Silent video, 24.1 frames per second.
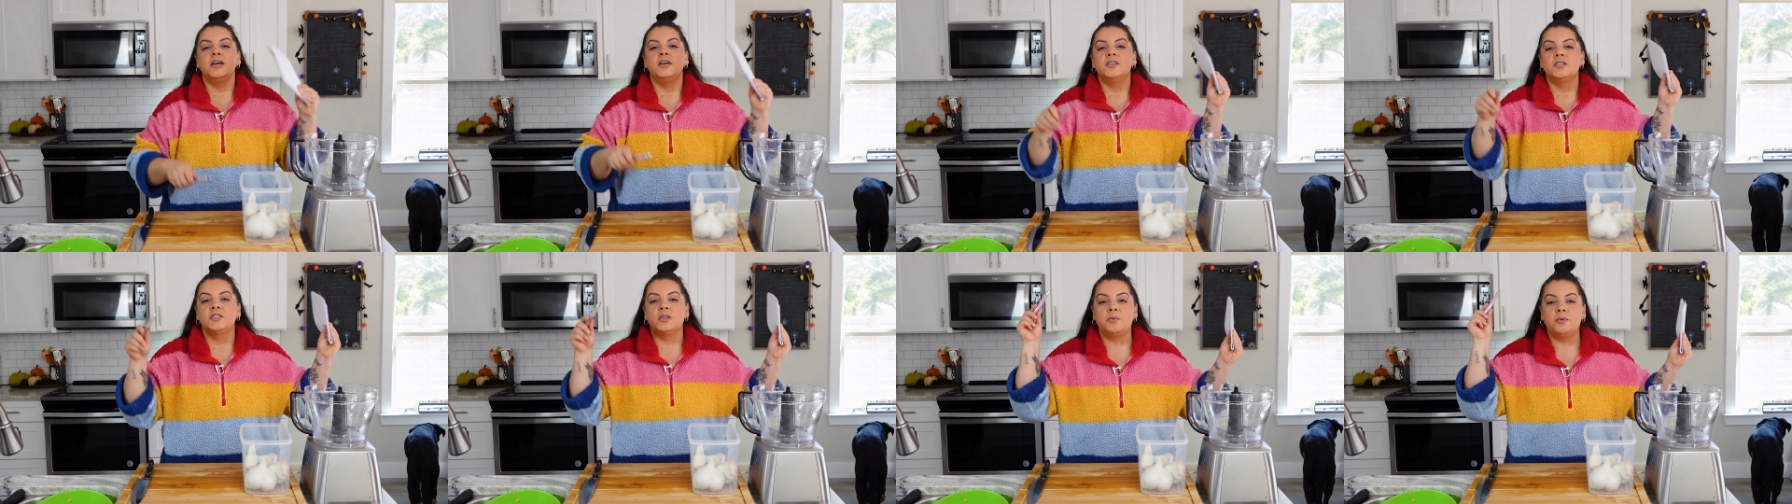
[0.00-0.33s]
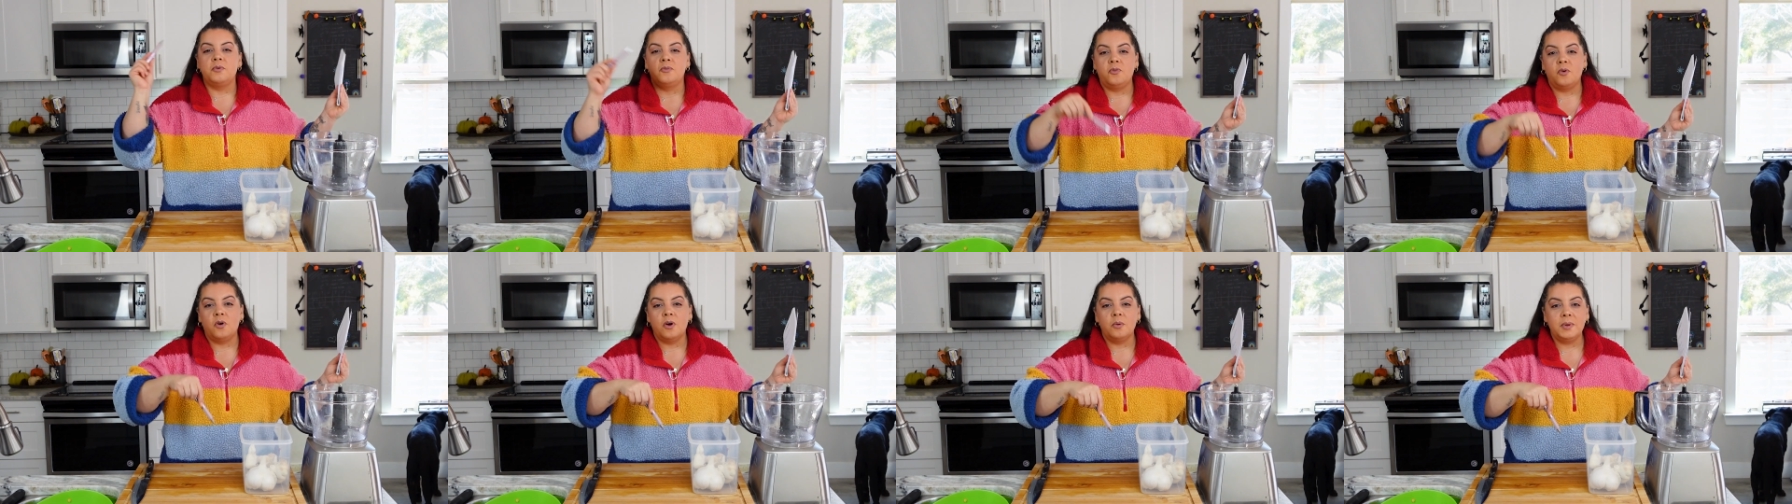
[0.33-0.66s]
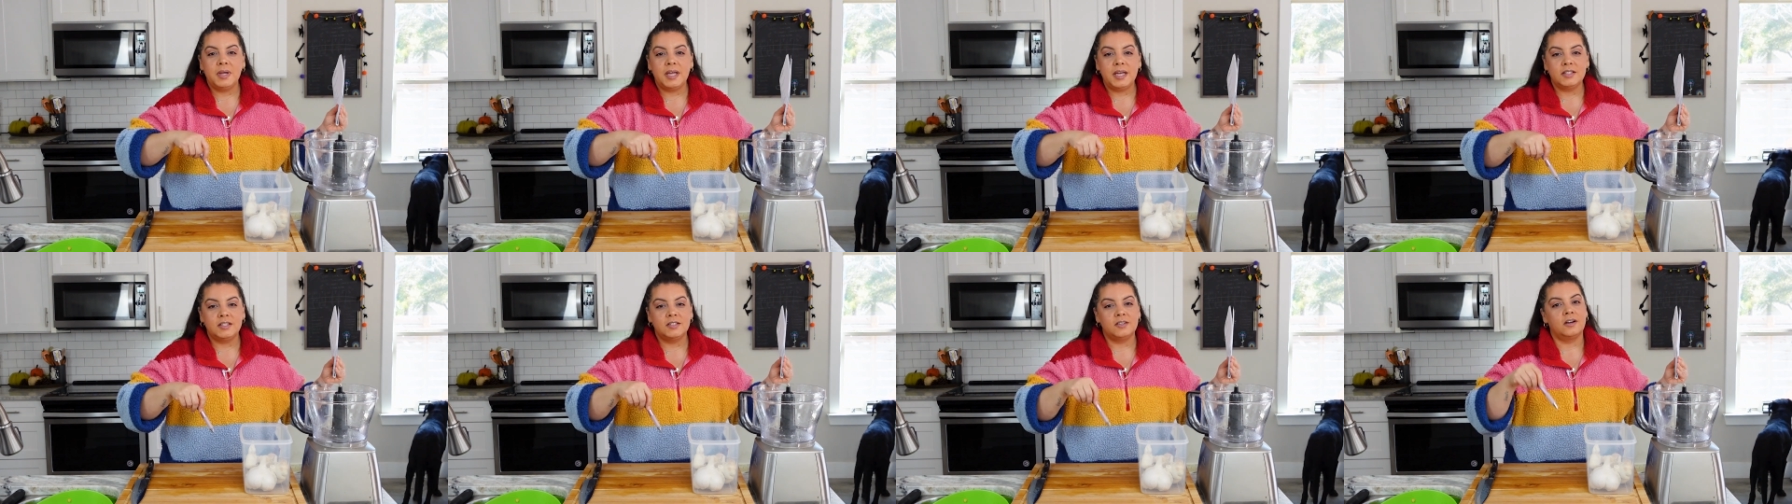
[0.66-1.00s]
So before
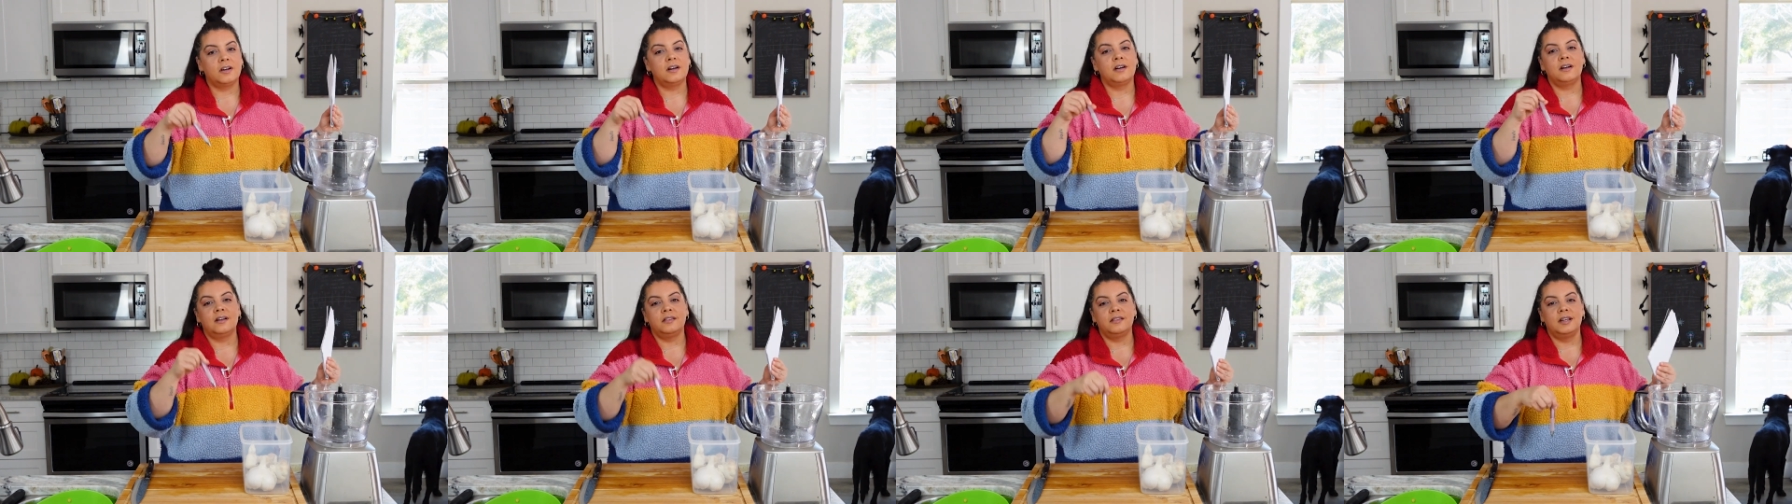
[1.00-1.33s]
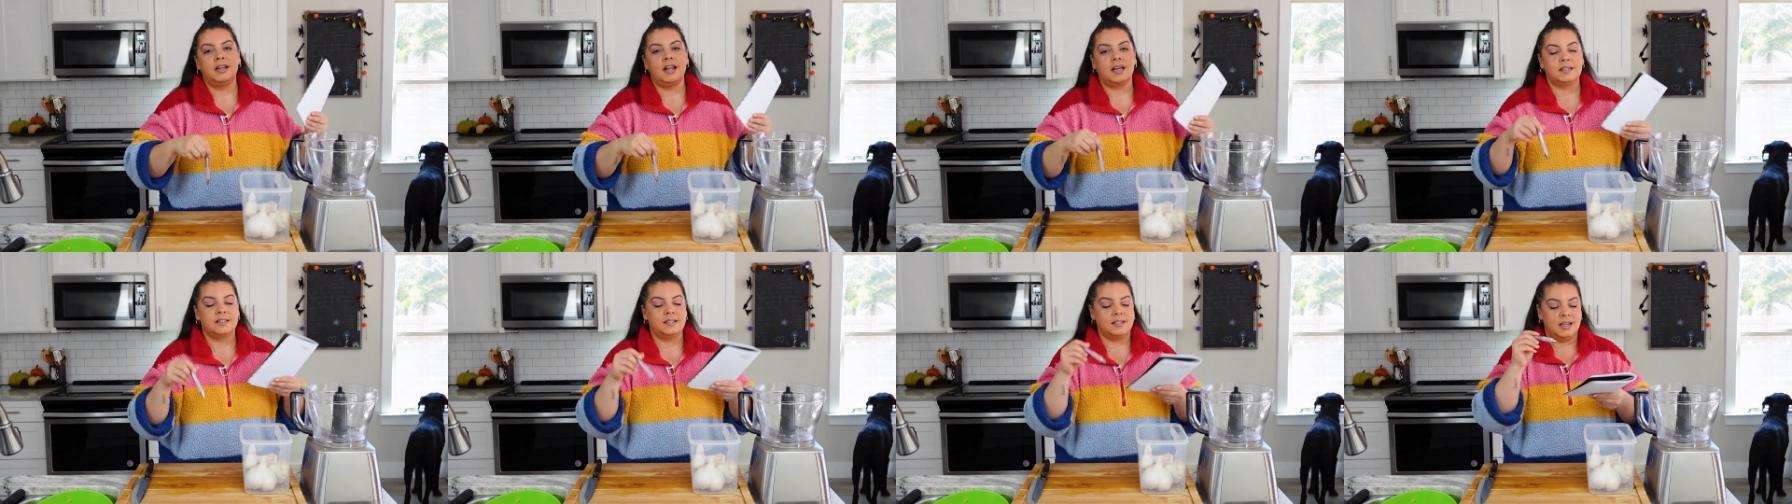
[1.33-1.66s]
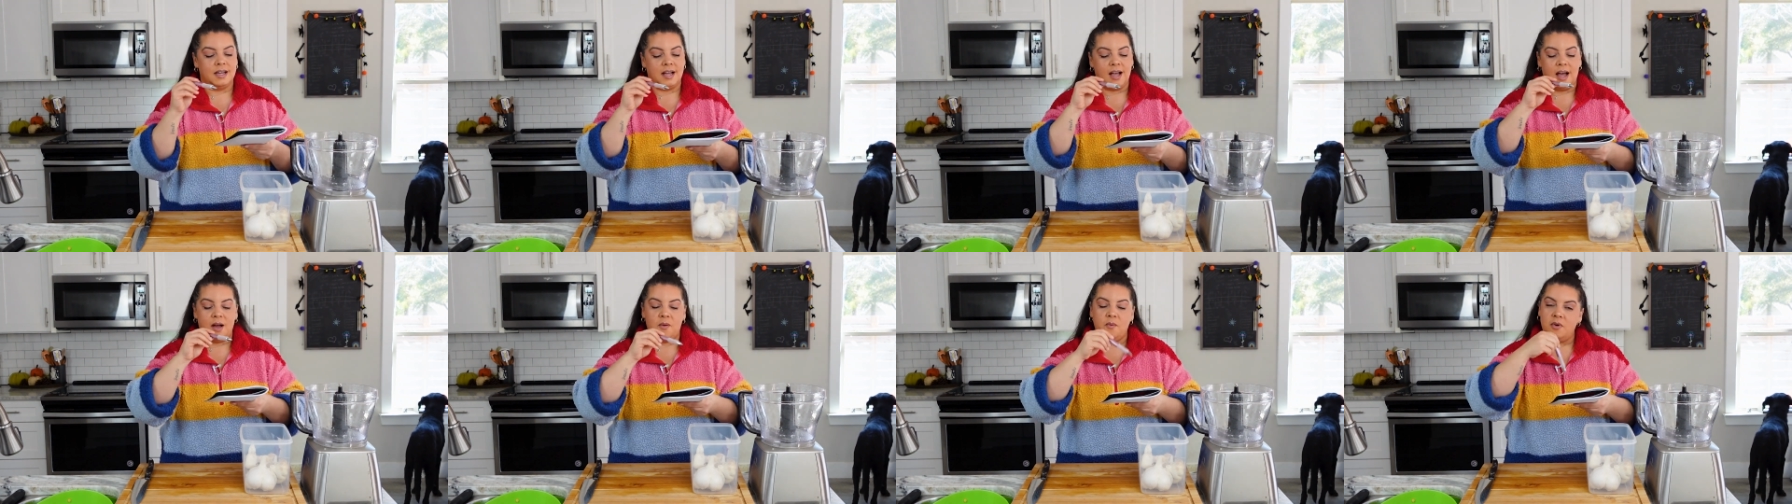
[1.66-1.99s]
we get started on the next
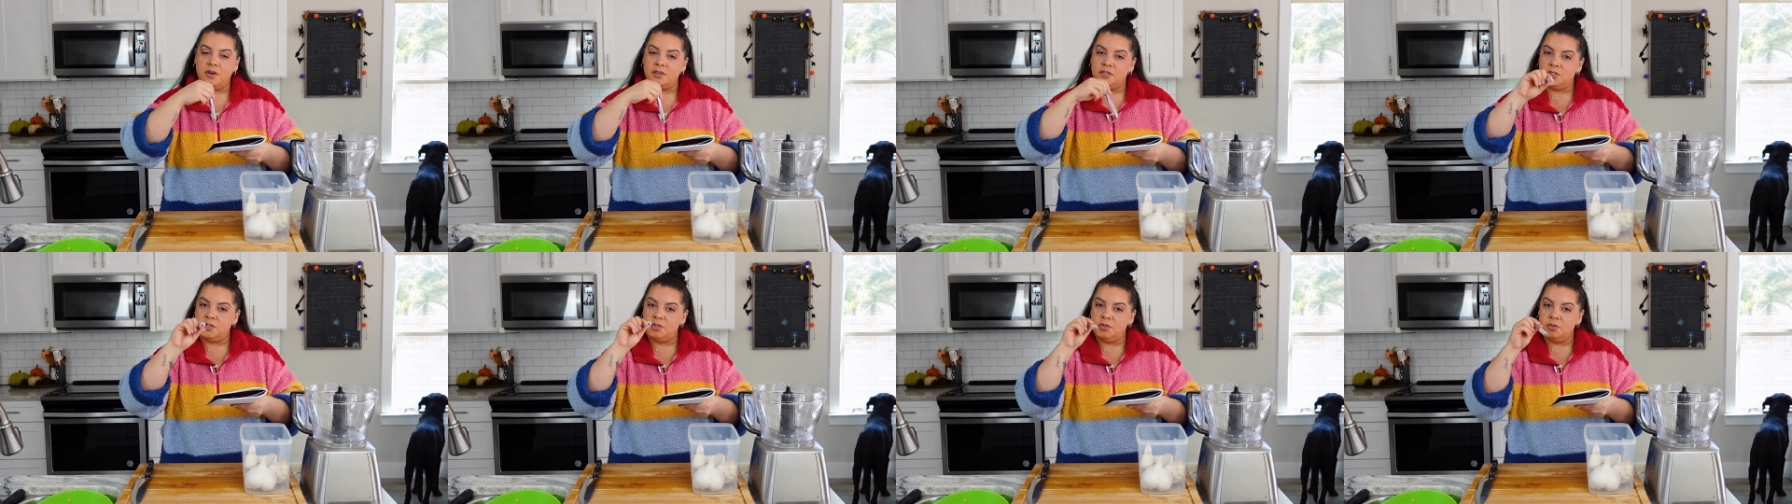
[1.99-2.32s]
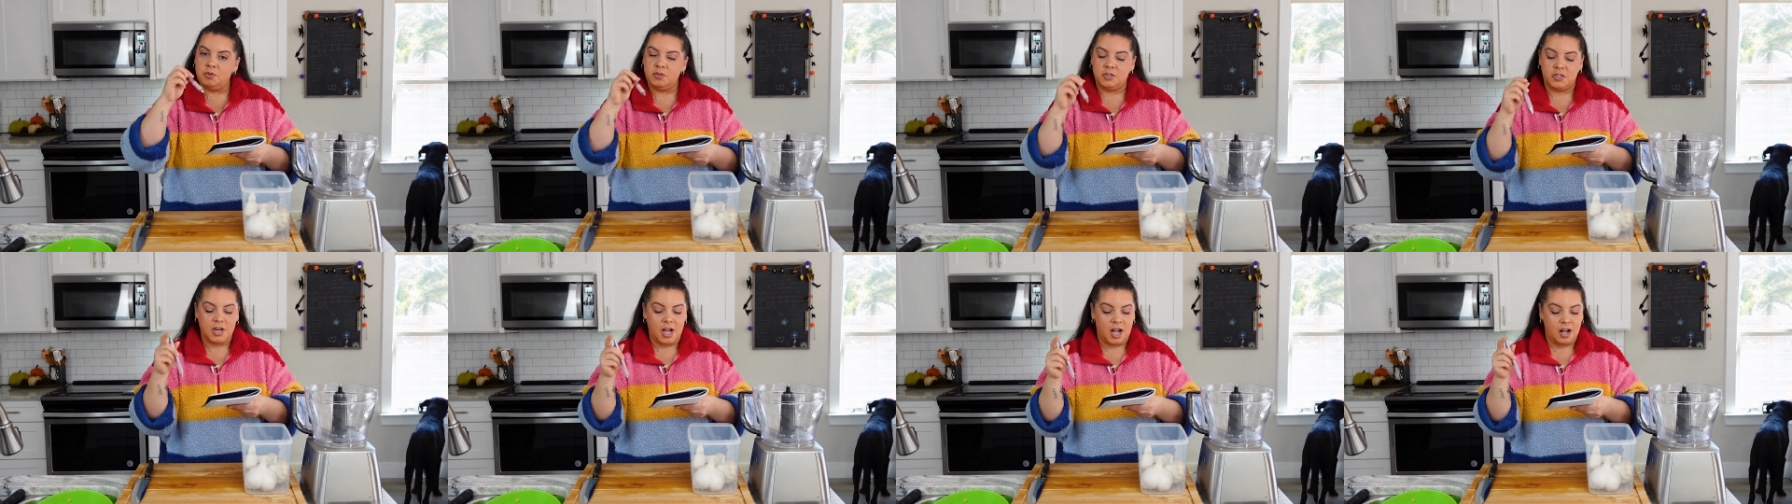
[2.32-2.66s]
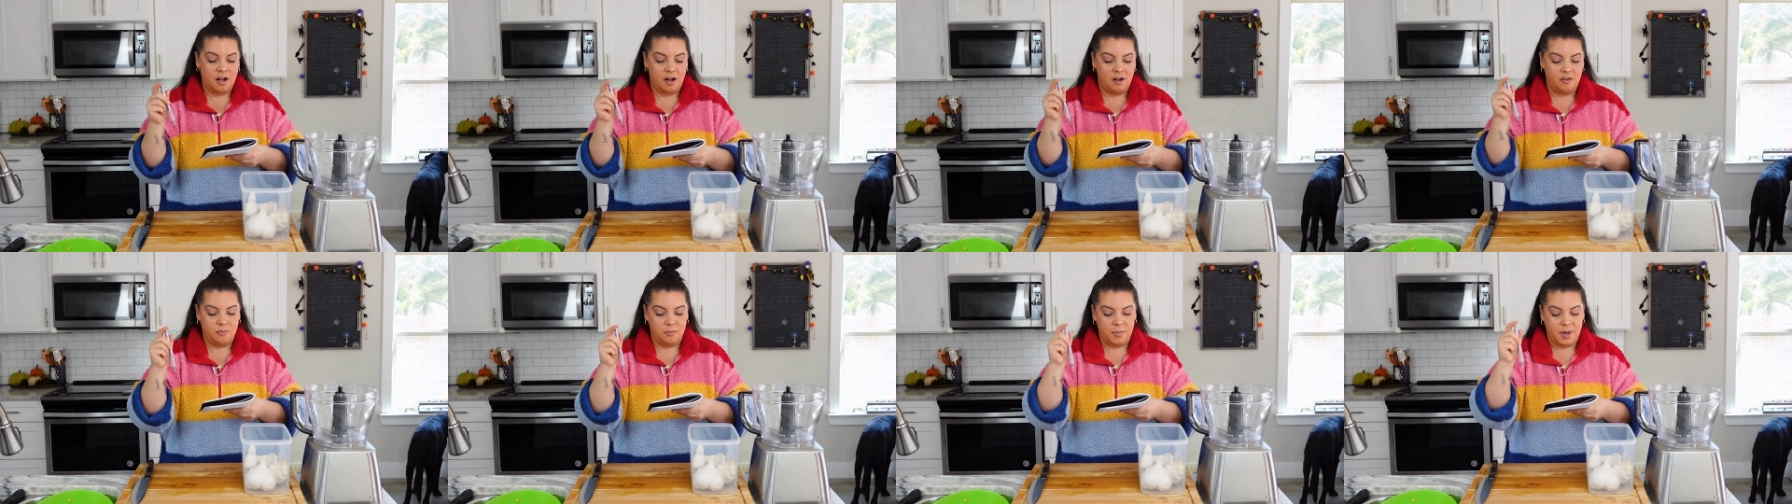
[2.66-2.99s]
thing, I want to
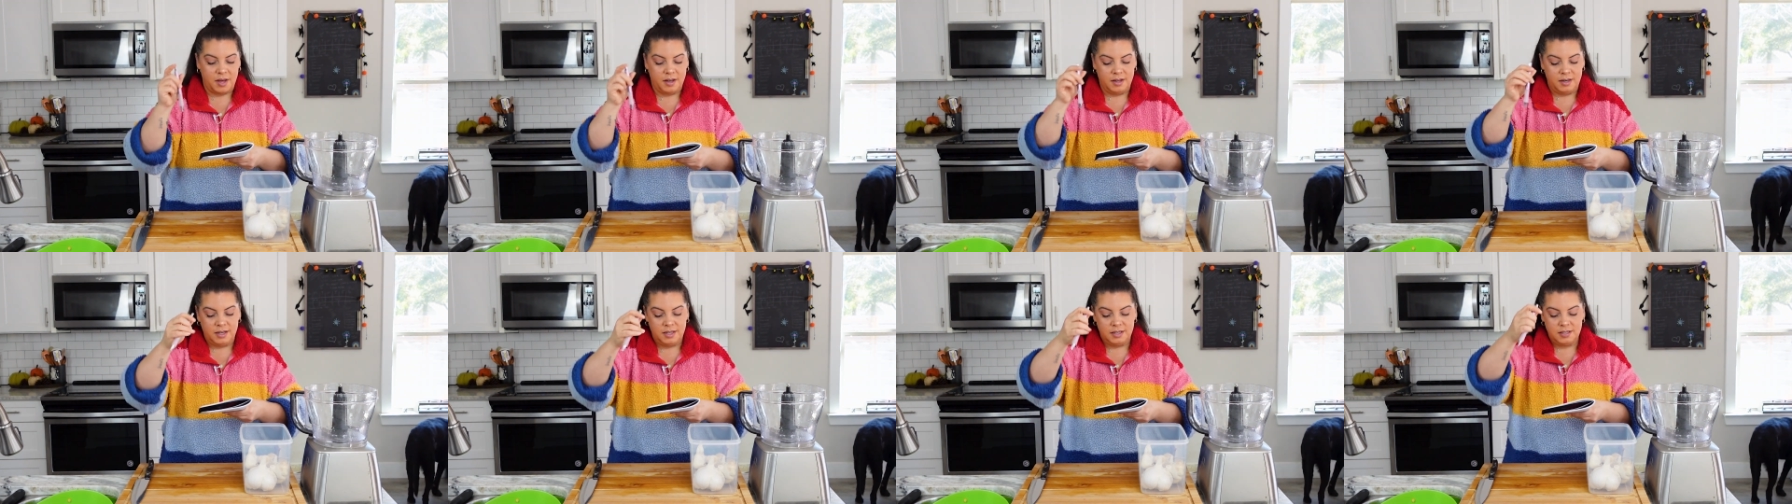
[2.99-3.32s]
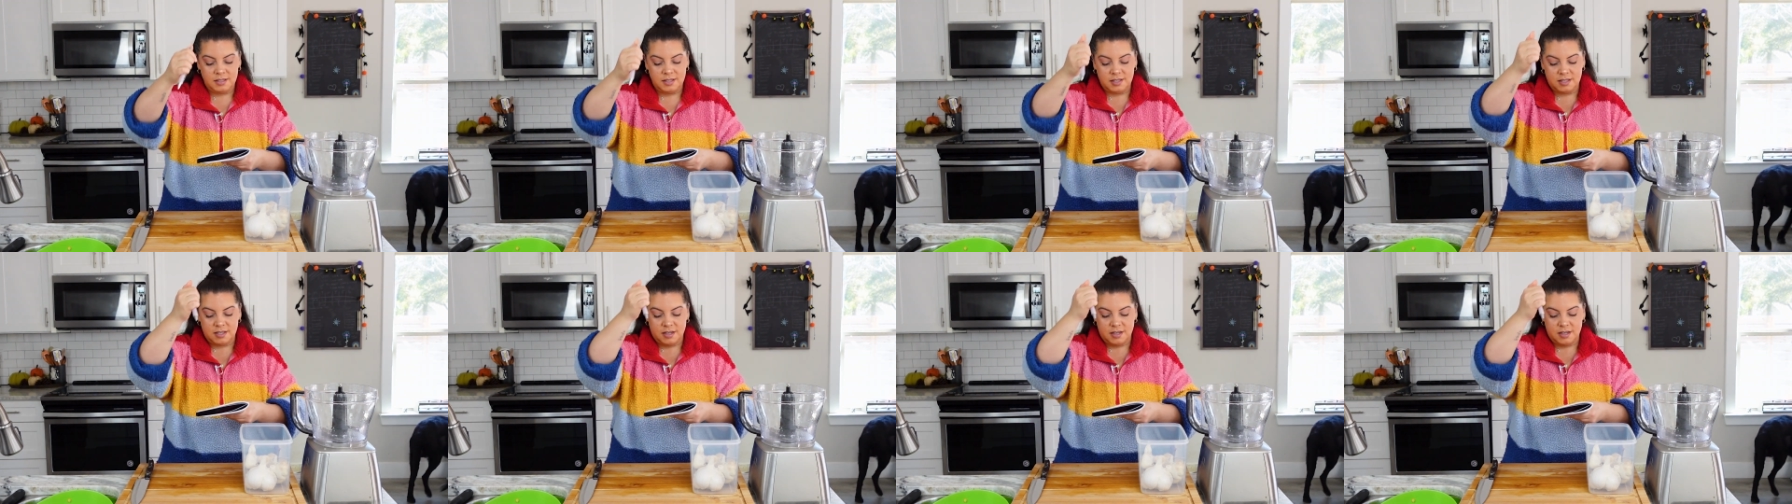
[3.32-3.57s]
check off my onions.